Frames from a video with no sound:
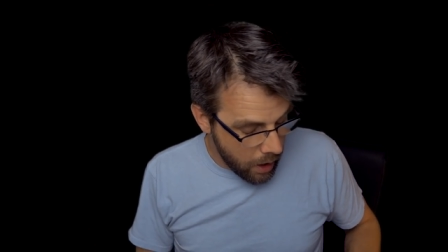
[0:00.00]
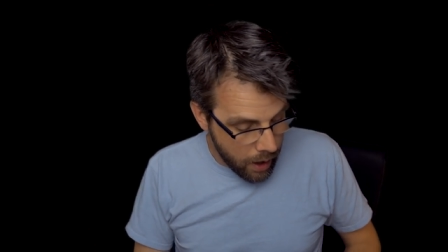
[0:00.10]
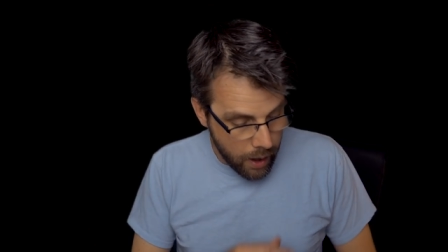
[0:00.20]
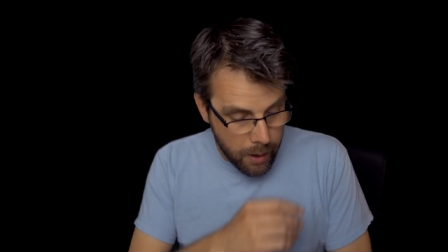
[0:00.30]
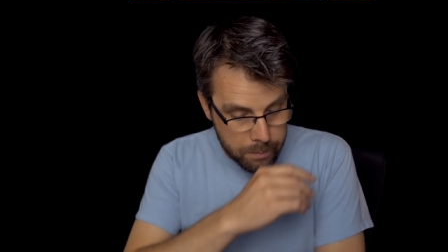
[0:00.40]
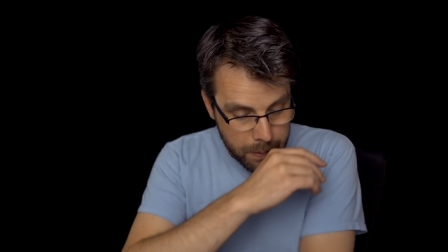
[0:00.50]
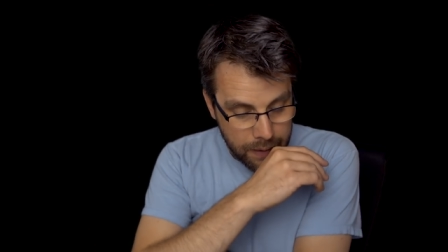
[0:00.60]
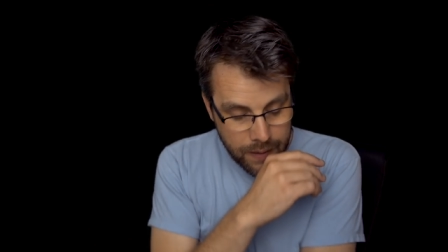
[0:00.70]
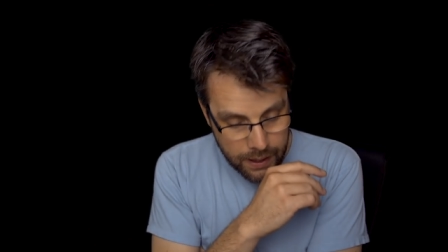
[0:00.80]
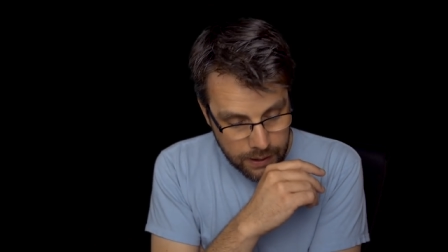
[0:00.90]
Um,
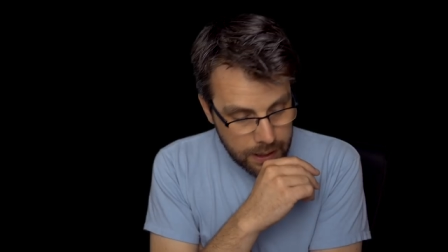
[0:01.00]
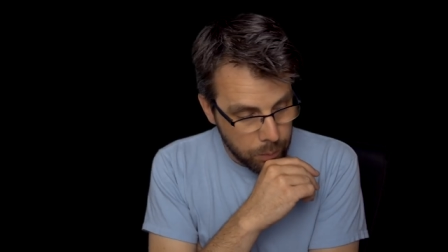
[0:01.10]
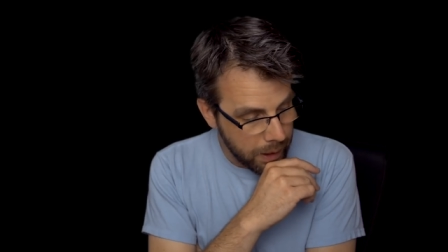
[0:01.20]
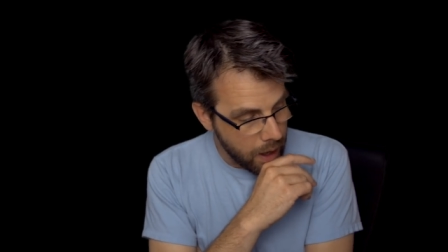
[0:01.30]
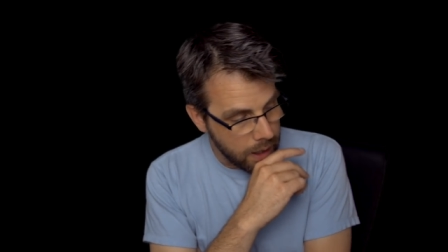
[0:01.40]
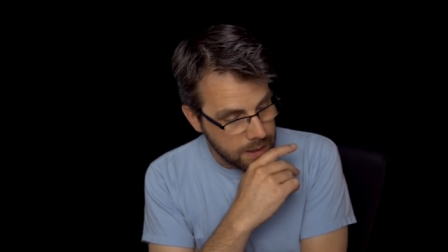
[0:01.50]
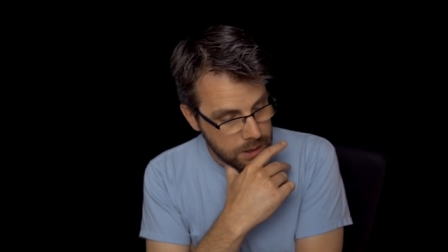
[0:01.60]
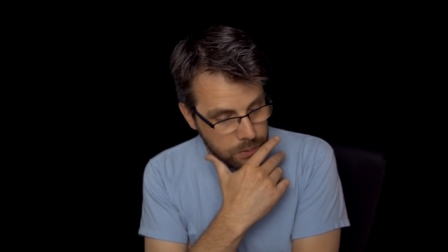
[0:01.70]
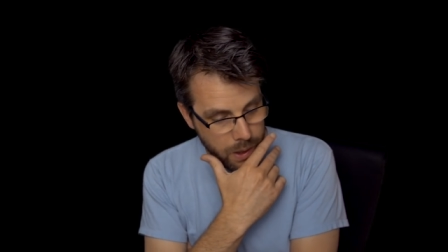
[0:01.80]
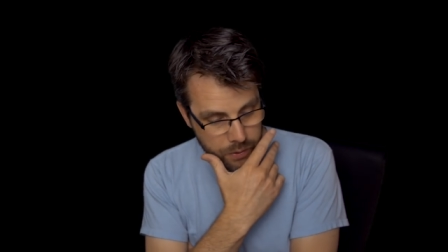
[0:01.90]
and then he went on
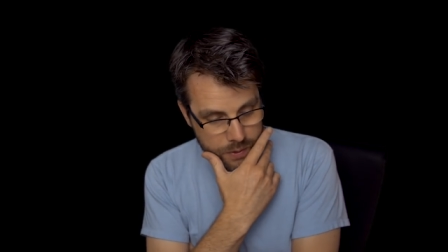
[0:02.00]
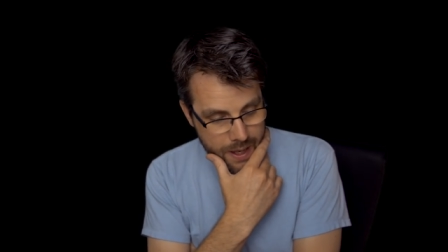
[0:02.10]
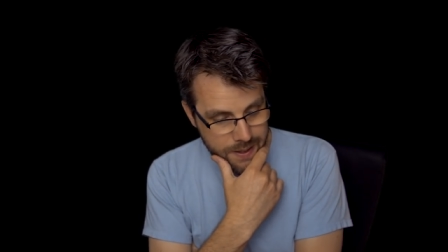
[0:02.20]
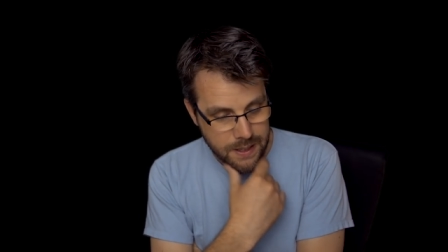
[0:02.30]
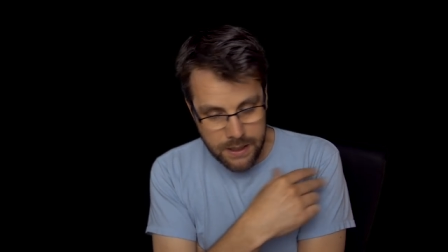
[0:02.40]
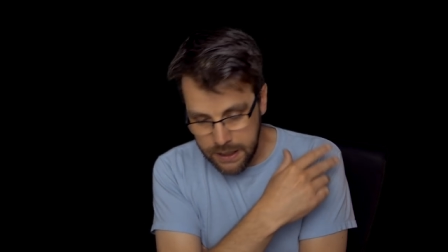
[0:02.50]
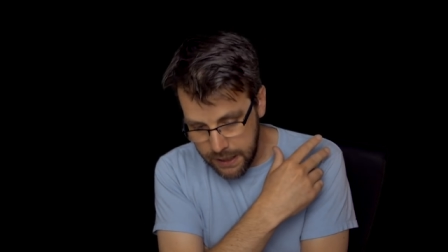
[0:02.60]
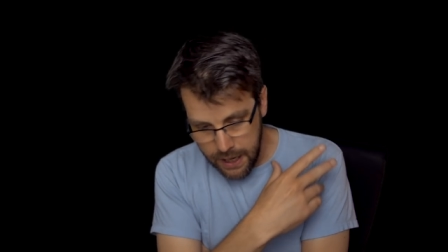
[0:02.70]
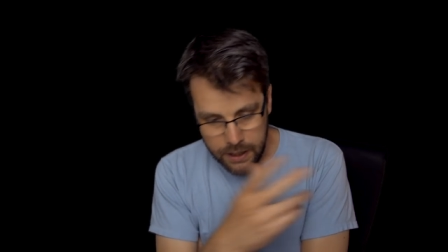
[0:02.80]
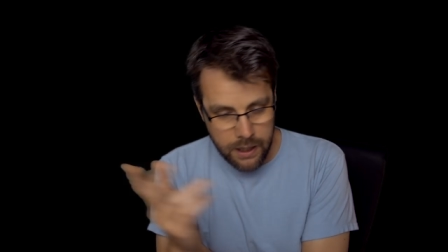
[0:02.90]
to other things, and
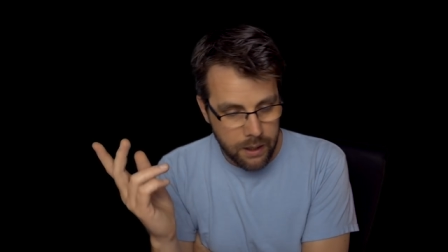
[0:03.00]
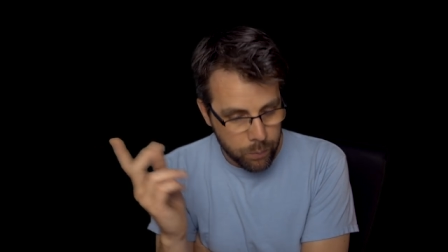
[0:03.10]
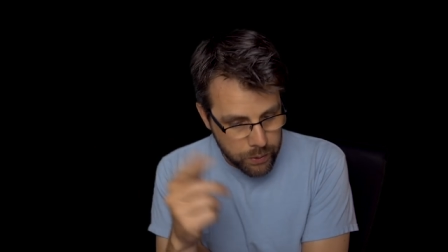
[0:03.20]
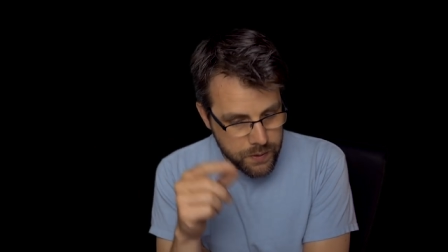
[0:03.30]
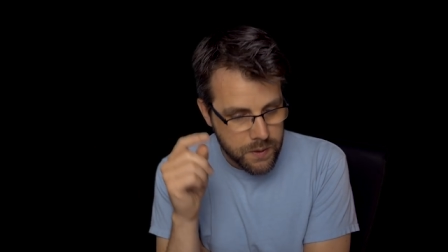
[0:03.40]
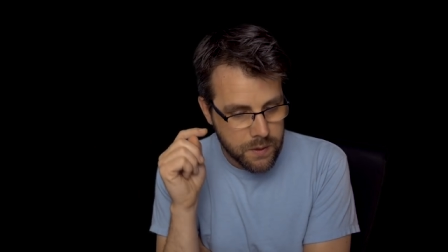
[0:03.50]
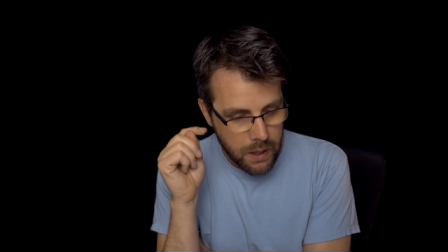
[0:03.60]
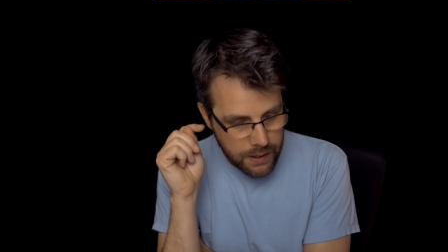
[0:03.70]
he had, it was,